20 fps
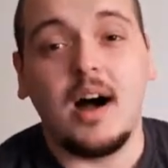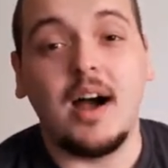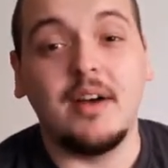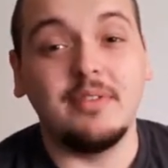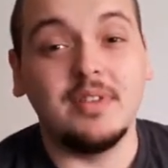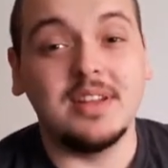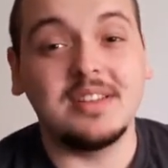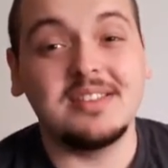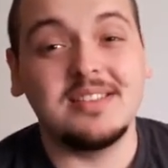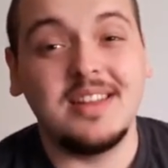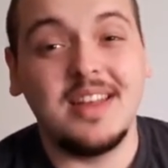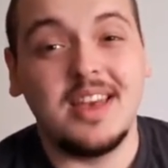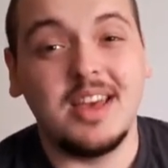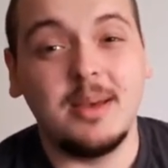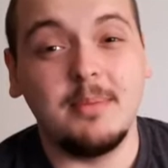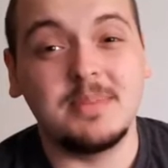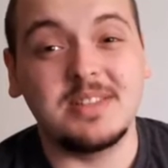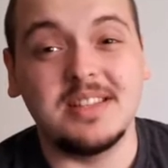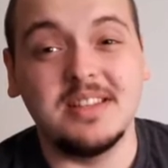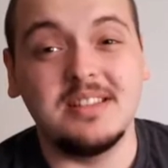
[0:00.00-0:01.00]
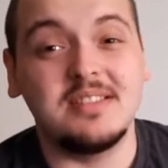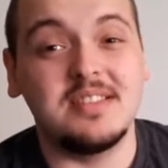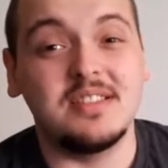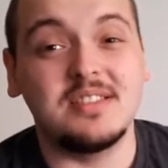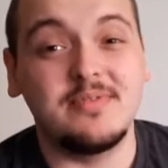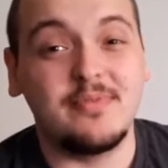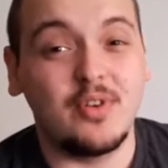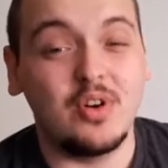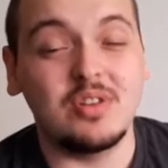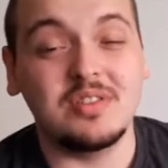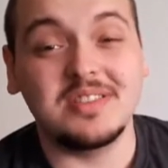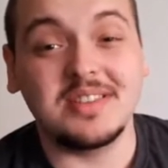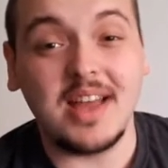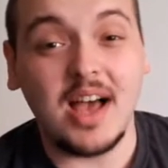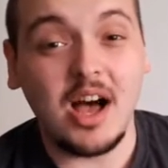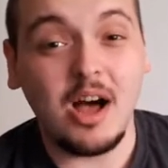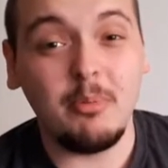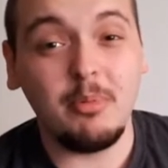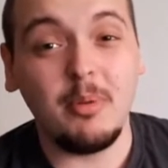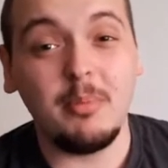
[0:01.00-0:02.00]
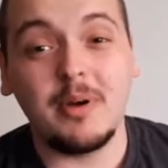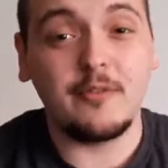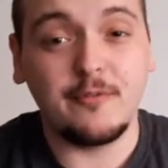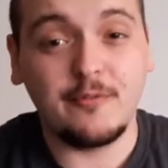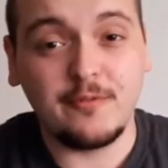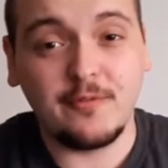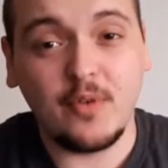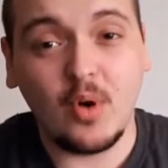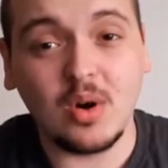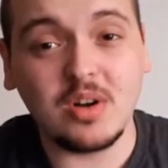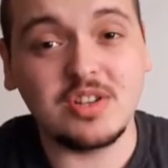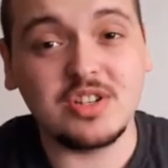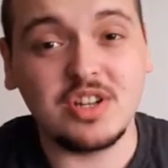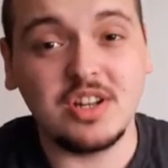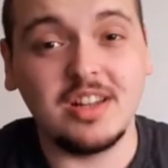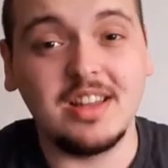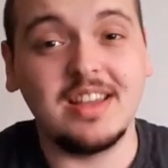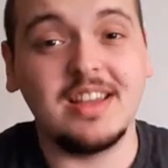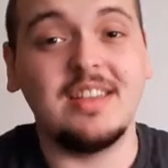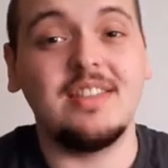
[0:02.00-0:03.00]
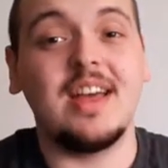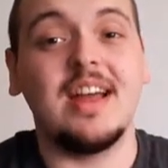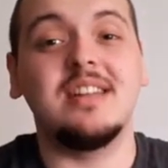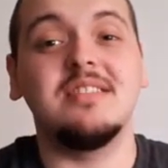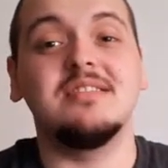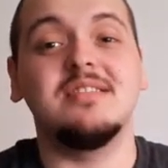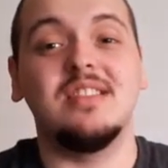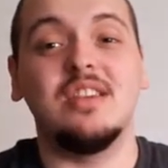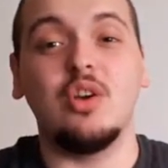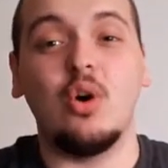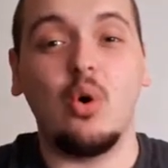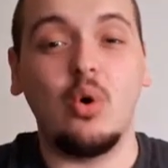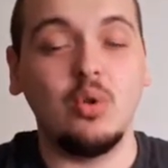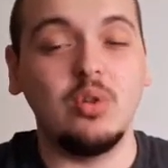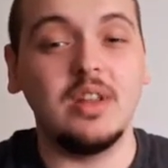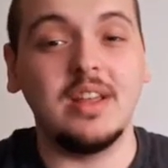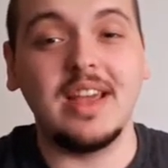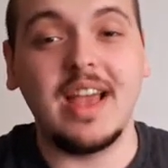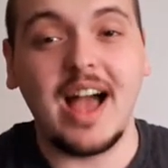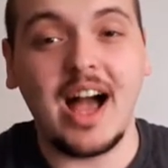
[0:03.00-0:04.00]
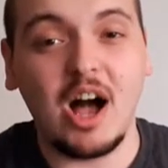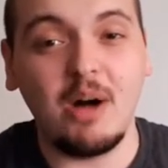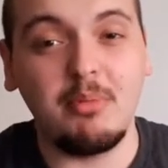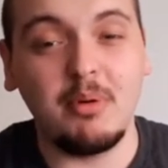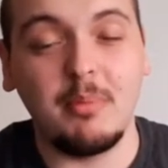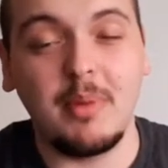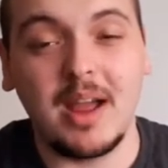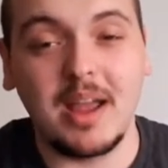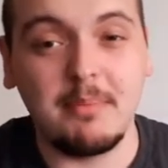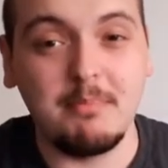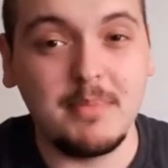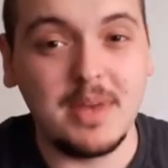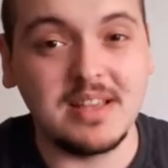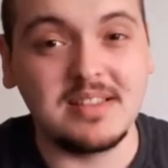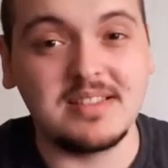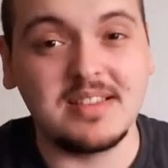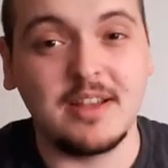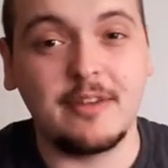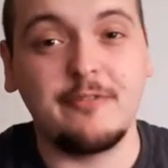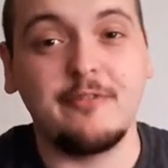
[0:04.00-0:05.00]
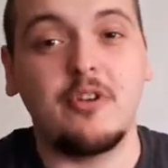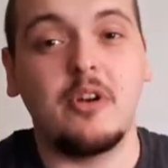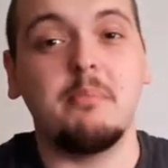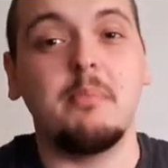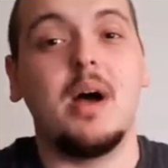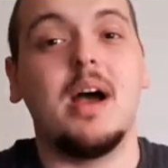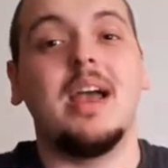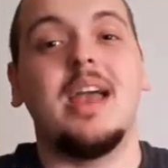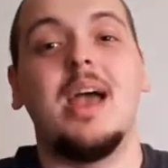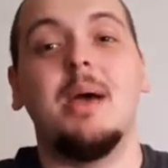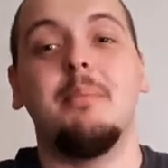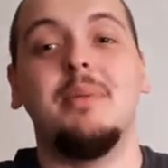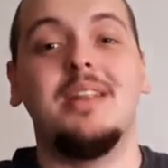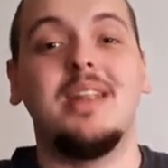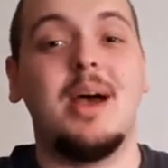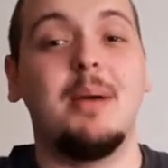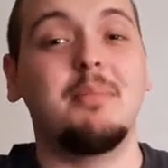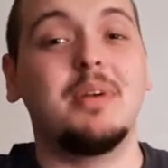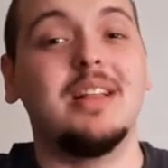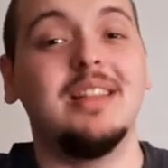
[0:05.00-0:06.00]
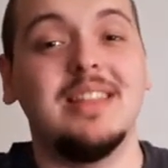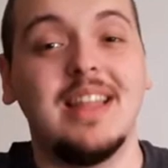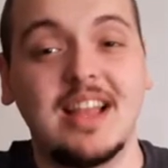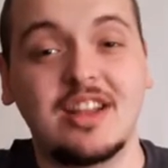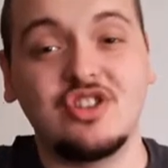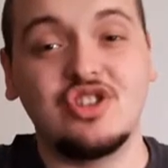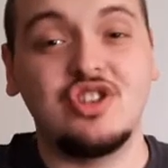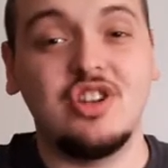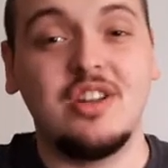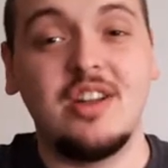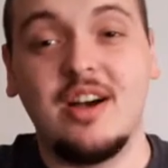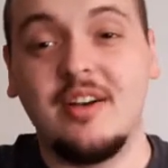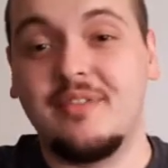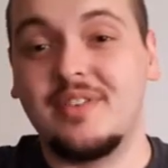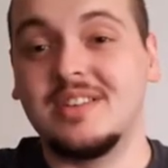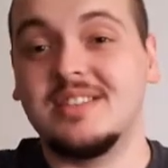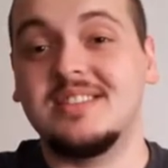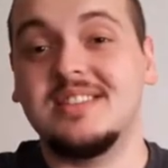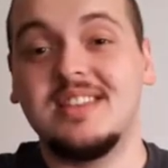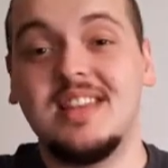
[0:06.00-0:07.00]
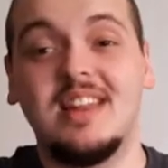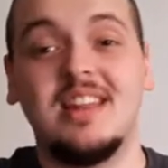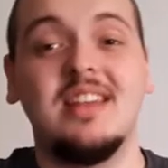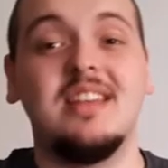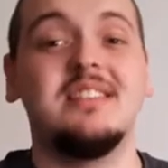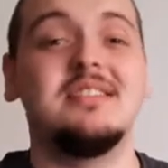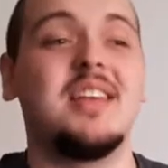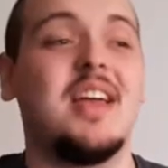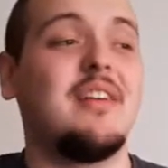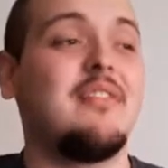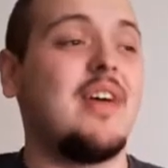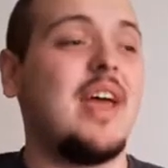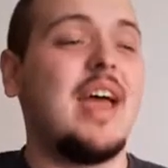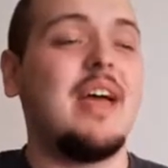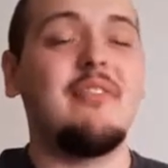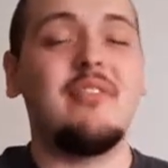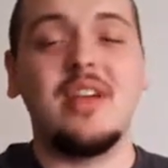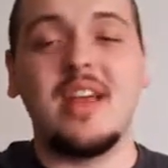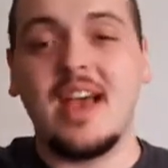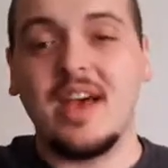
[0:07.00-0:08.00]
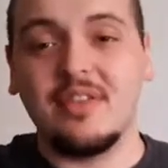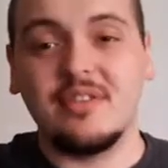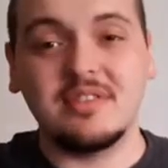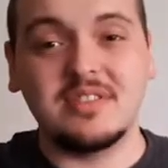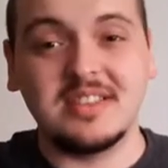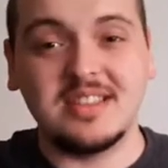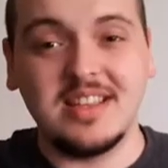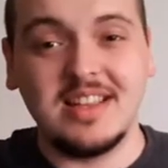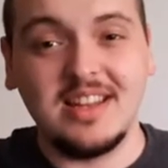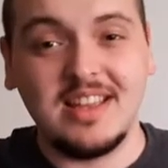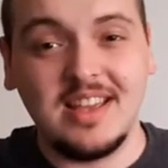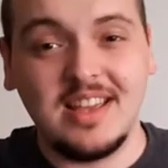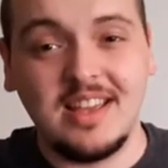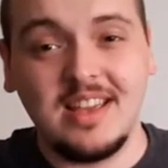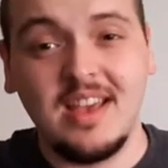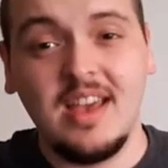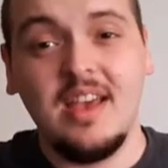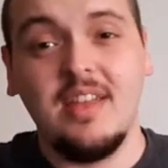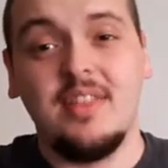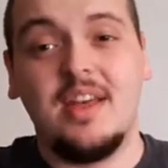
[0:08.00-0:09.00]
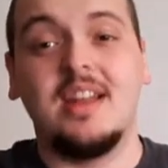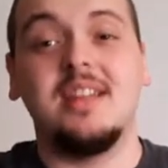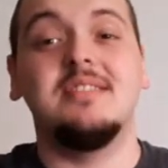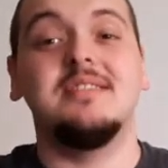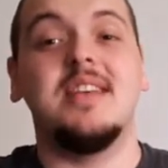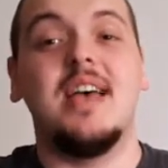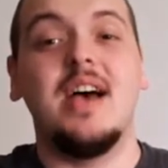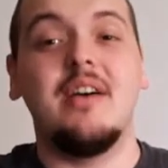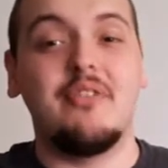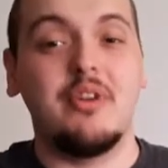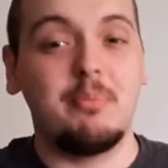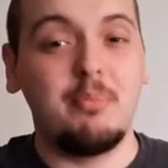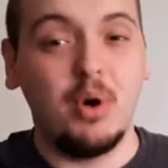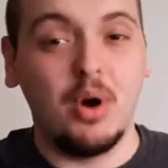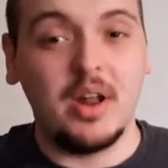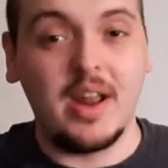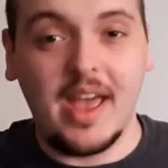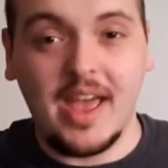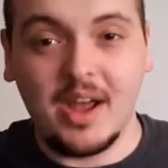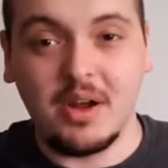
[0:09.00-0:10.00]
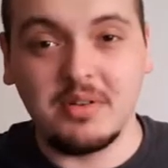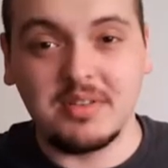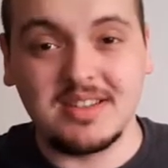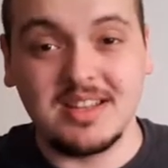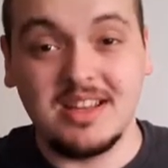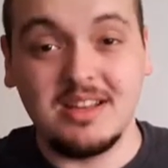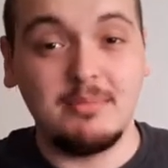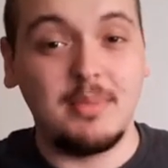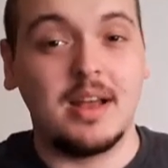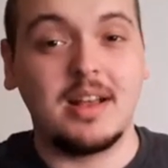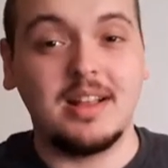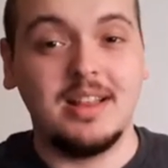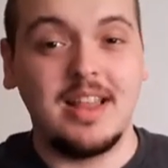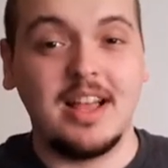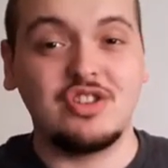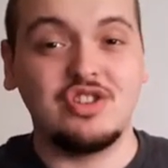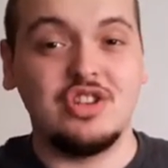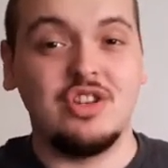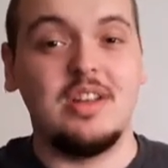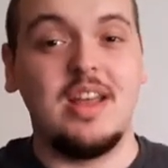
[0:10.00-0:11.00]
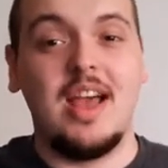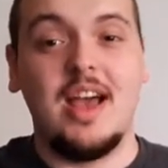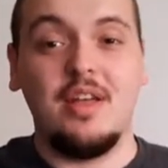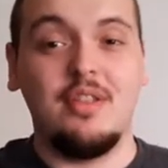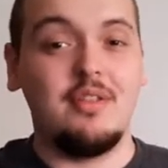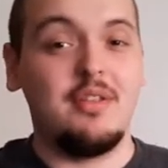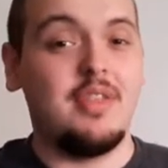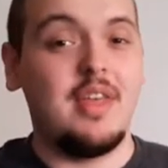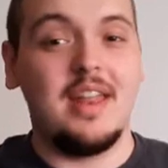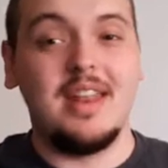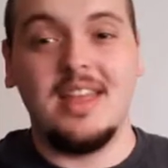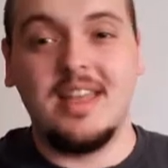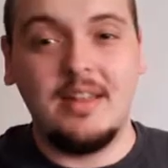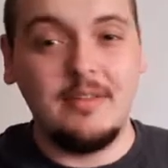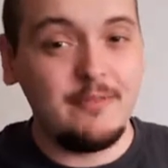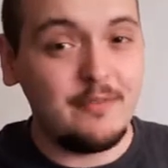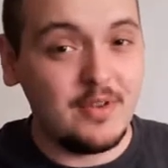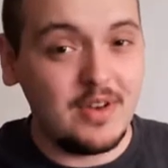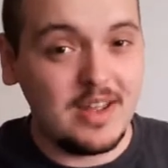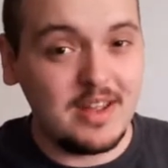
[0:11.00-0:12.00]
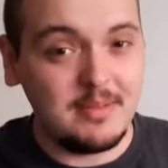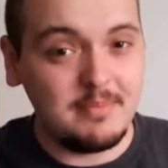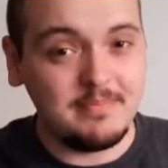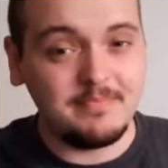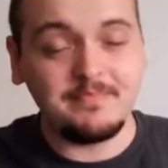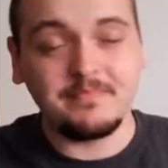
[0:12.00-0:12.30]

I've listened to him since his first album. Unfortunately, that is the only album I am missing from my Eminem collection of his CDs. I have every other CD that he's ever put out in my collection other than Infinite.